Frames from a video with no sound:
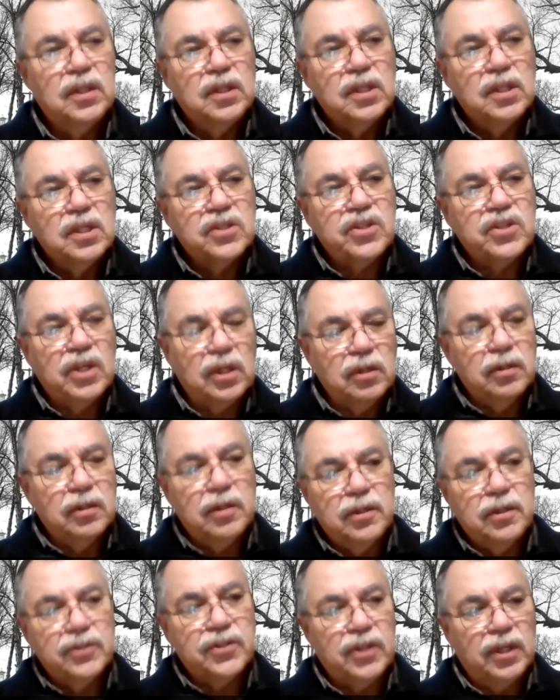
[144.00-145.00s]

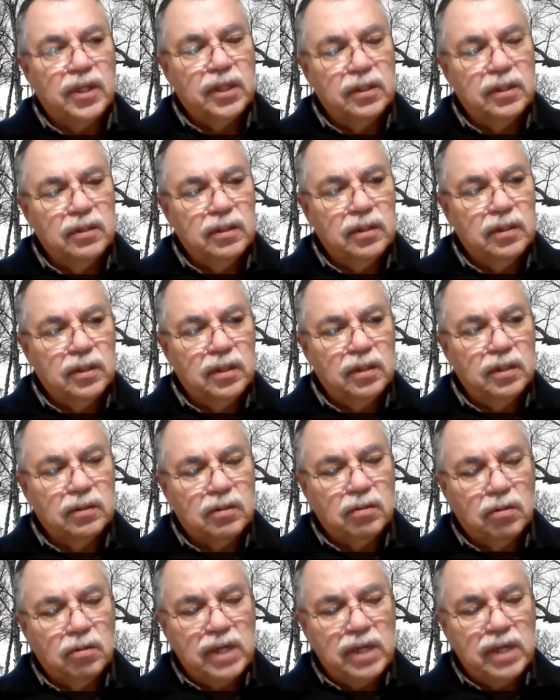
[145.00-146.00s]
settlers and
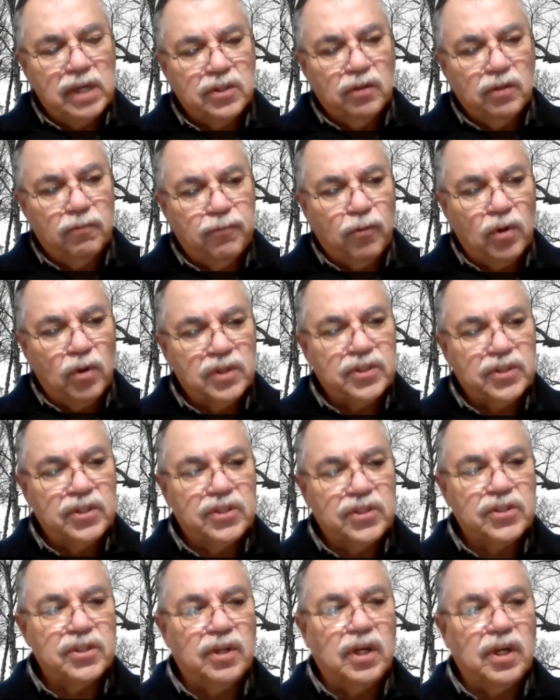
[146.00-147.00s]
congressional
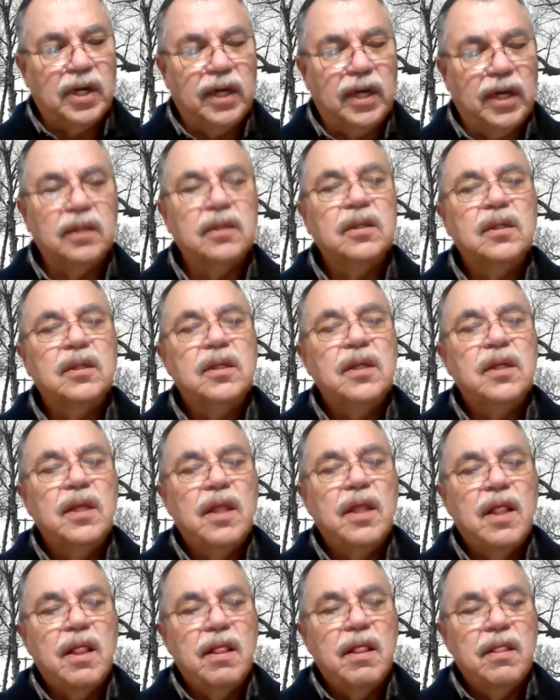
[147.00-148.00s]
forces saw it,
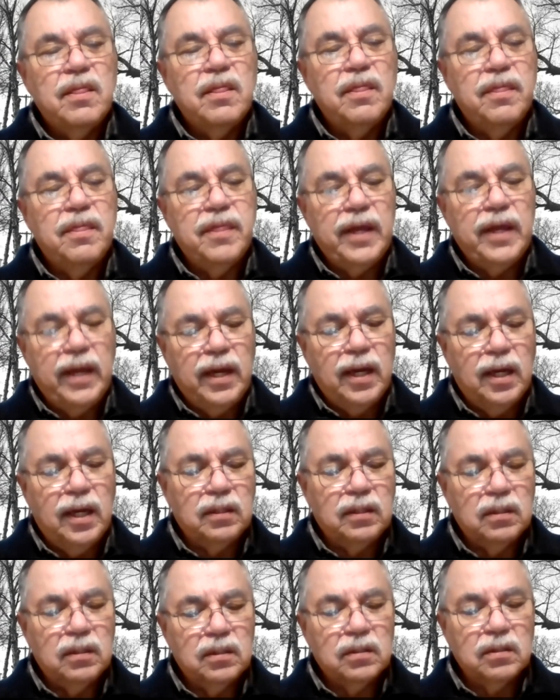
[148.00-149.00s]

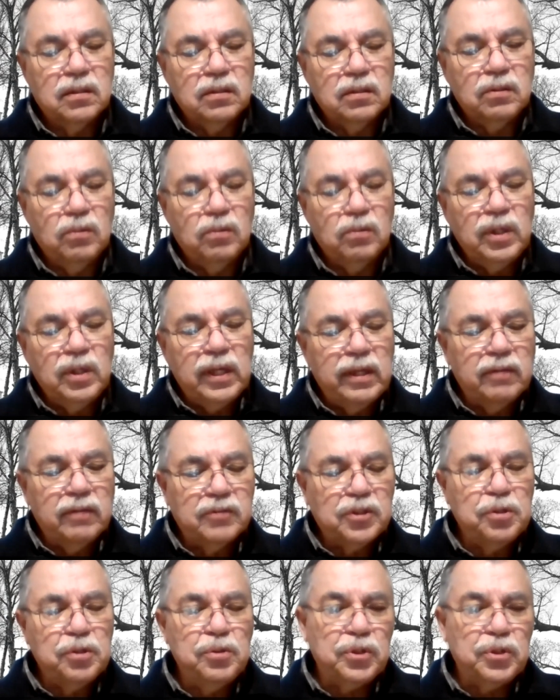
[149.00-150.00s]
that we had
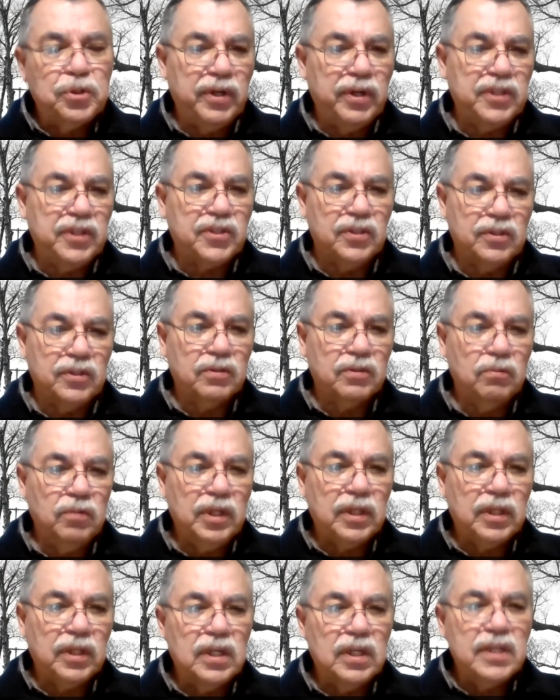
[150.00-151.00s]
two choices.
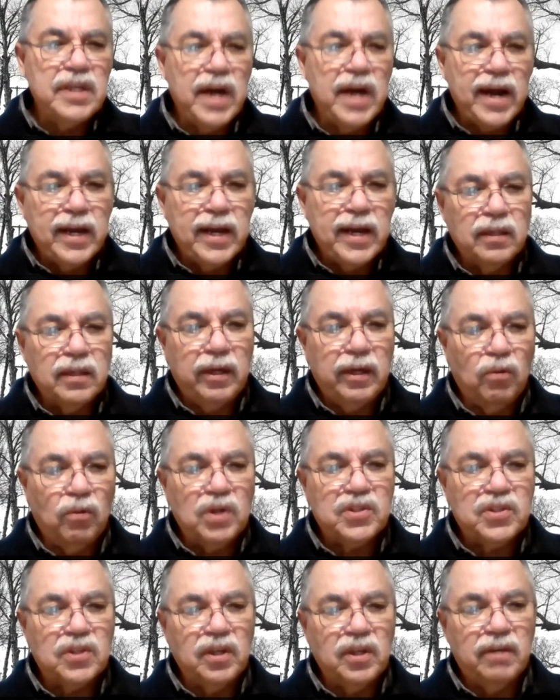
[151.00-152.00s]
We can annihilate
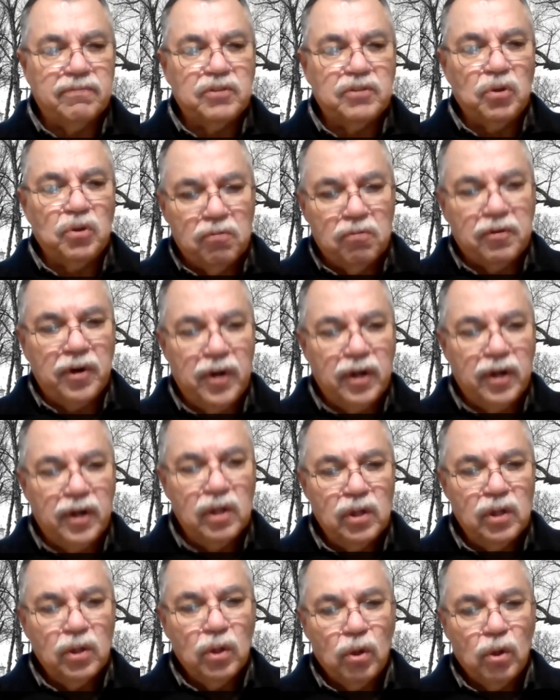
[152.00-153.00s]
what's left over
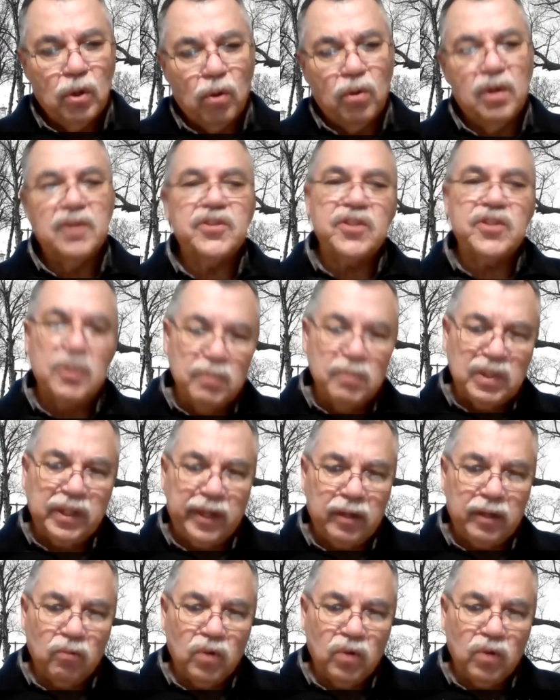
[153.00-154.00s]
or
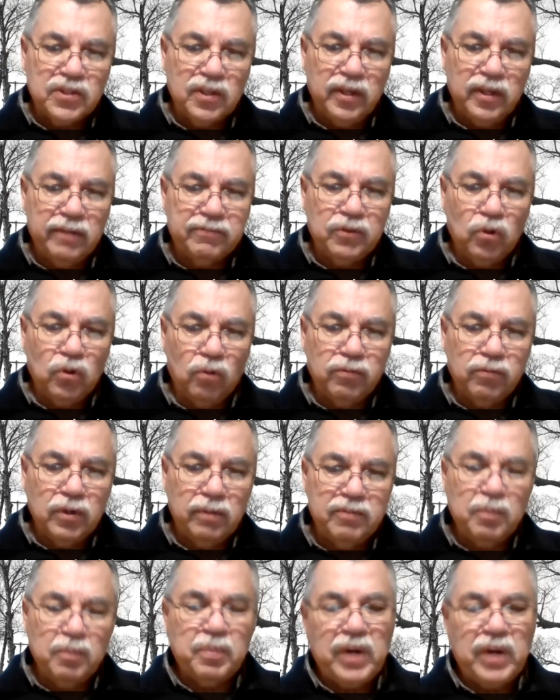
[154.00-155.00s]
assimilate what's left over
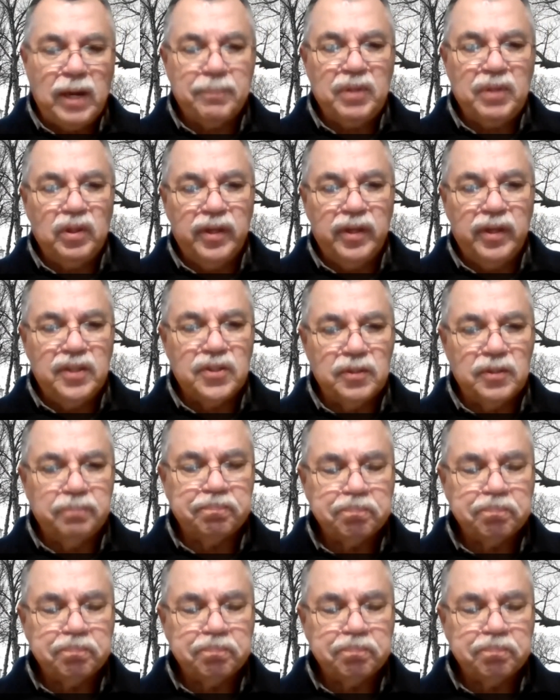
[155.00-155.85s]
of the population.